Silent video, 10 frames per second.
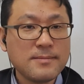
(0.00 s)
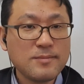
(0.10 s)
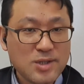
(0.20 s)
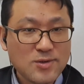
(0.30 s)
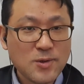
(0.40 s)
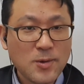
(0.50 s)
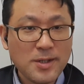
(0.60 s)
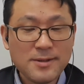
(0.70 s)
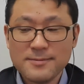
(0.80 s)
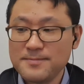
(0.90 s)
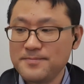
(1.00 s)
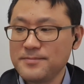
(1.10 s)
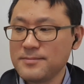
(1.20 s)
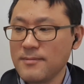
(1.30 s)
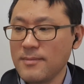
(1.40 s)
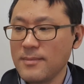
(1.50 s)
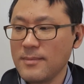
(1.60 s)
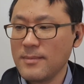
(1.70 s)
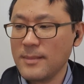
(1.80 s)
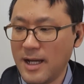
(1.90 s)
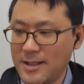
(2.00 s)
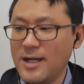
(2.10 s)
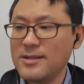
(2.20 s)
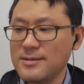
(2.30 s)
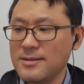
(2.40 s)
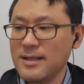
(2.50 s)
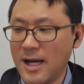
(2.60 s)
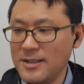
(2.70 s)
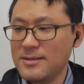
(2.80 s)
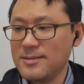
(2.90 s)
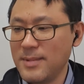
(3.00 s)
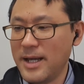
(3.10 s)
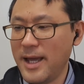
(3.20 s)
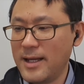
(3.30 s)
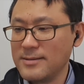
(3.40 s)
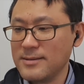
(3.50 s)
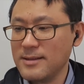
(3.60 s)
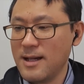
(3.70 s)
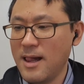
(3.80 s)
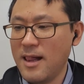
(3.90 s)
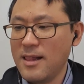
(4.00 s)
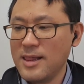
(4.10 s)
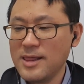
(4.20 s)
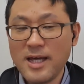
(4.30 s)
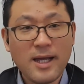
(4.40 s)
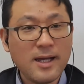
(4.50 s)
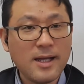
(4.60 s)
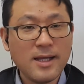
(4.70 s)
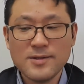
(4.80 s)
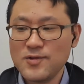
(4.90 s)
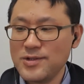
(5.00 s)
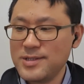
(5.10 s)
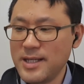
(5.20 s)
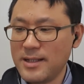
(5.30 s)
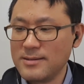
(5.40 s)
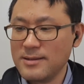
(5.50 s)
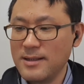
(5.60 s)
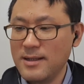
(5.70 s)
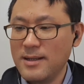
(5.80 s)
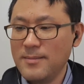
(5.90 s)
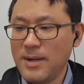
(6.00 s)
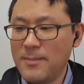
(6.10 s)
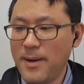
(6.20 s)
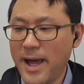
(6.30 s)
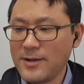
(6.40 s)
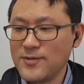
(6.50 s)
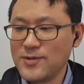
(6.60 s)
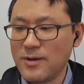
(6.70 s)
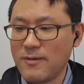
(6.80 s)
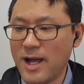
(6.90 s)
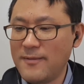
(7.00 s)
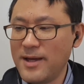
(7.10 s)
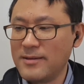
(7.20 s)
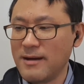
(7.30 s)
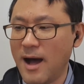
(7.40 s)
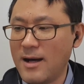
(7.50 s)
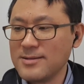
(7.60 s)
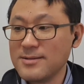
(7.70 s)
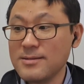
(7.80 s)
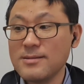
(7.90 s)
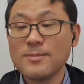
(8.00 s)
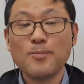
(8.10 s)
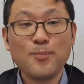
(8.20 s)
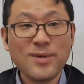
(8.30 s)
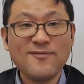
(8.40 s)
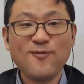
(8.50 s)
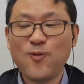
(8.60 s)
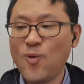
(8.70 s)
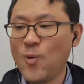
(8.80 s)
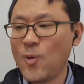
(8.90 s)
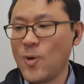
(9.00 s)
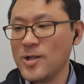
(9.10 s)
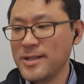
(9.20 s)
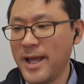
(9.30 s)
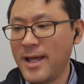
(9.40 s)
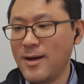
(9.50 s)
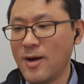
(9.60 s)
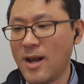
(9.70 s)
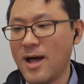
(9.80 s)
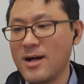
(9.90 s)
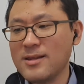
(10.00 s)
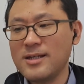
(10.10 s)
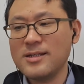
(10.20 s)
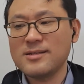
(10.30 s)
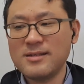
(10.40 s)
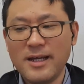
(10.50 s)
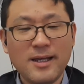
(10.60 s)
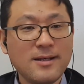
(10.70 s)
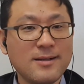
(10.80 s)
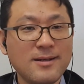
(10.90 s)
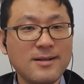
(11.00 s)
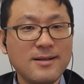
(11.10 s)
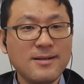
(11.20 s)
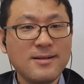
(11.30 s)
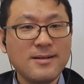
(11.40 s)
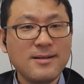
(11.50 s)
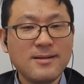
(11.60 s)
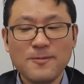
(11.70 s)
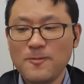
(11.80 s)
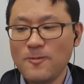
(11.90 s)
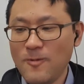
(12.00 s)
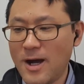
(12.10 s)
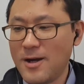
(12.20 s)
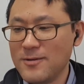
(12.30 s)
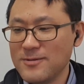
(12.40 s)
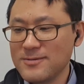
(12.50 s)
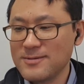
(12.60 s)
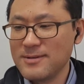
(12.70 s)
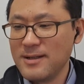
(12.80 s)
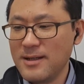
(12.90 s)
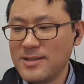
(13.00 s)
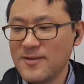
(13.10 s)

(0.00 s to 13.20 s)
"Mr. Choi?" I nodded my head. Then she said my bag would arrive at the hostel before 10 o'clock that day. Wow, it's a